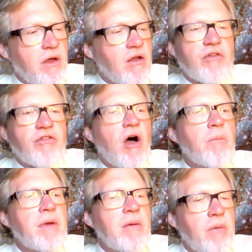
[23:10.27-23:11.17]
it has
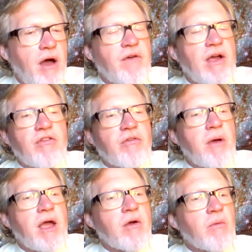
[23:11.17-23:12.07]
helped me advance
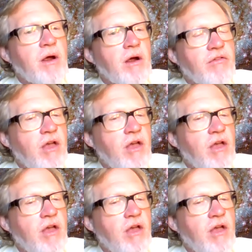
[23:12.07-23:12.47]
my career.